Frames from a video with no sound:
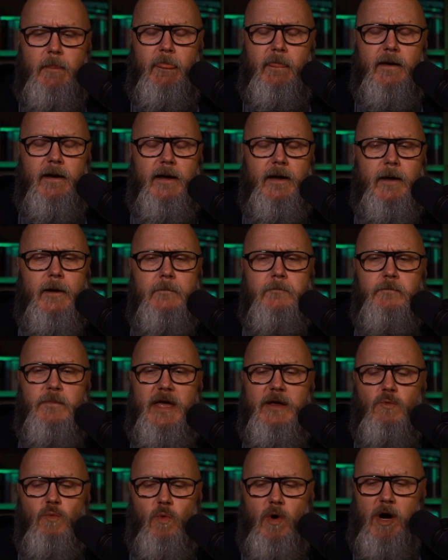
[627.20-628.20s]

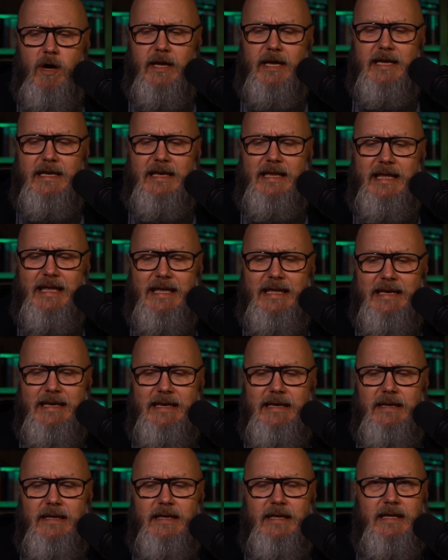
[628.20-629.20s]
and walking
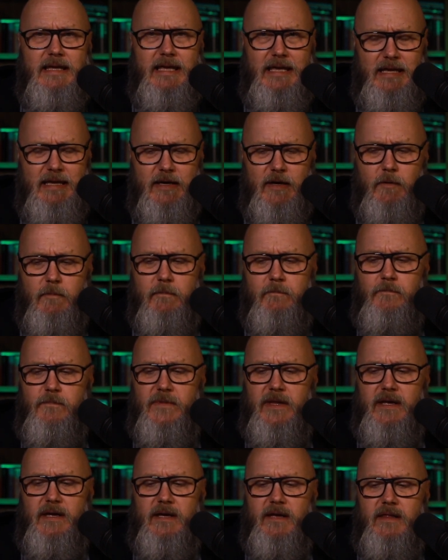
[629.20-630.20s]
in Him
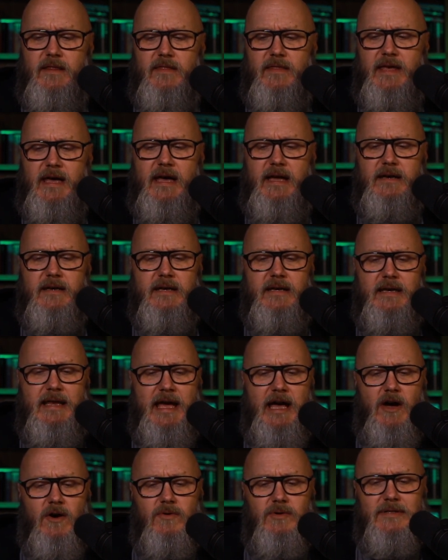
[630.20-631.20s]
that
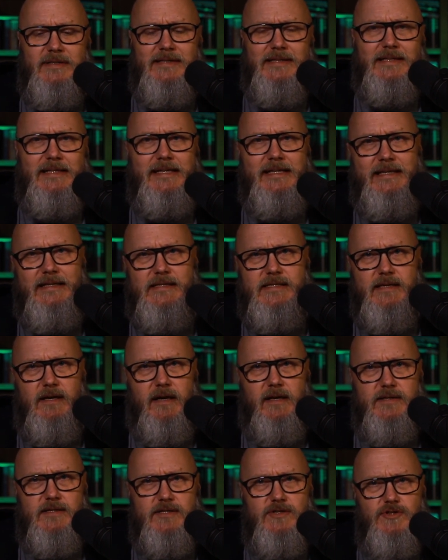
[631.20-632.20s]
now leads
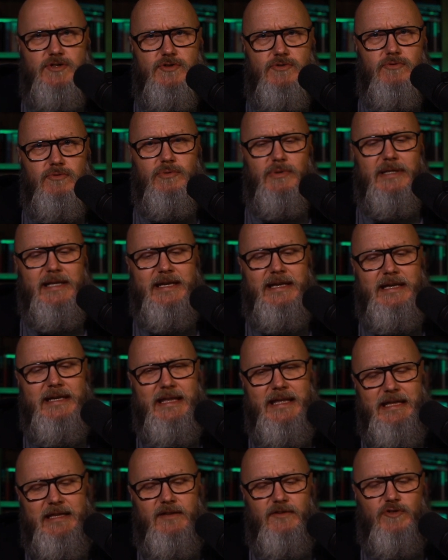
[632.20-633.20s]
us to lean
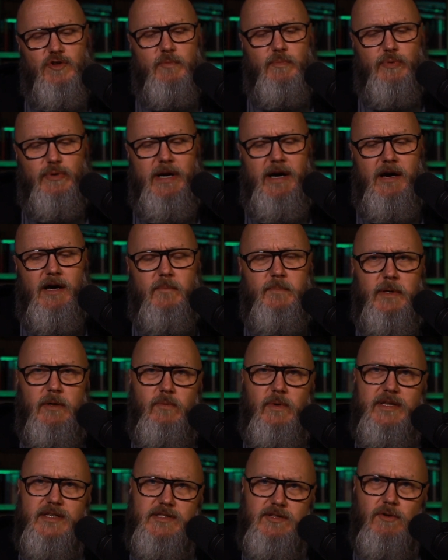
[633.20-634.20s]
into prayer, but
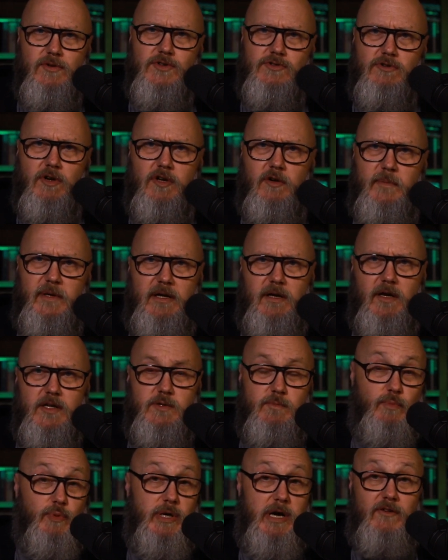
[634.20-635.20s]
we still struggle
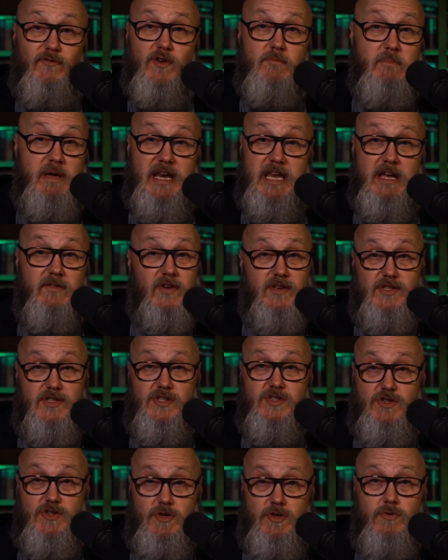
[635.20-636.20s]
because prayer for many of us
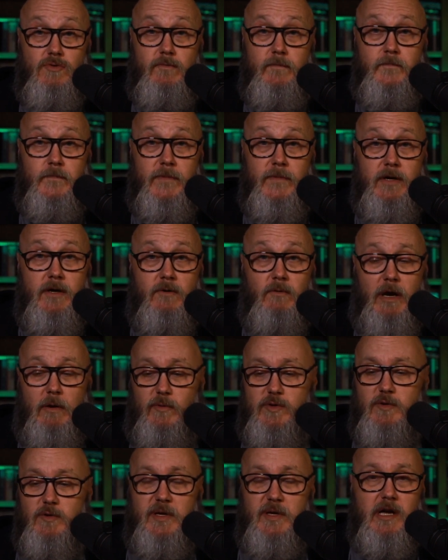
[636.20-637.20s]
is new, right?
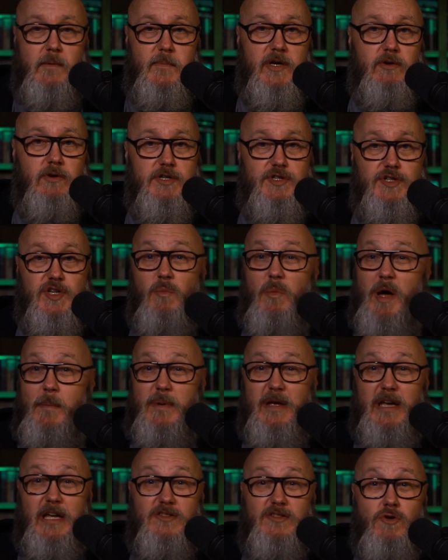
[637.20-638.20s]
When you become a Christian, it might
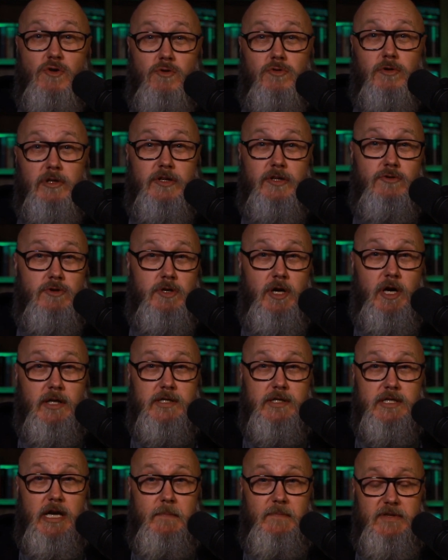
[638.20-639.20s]
be a totally new
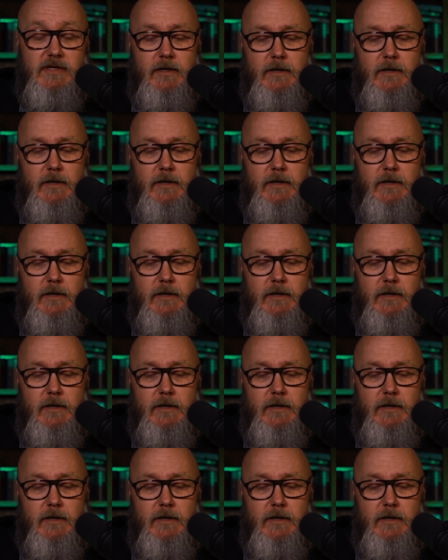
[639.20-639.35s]
concept.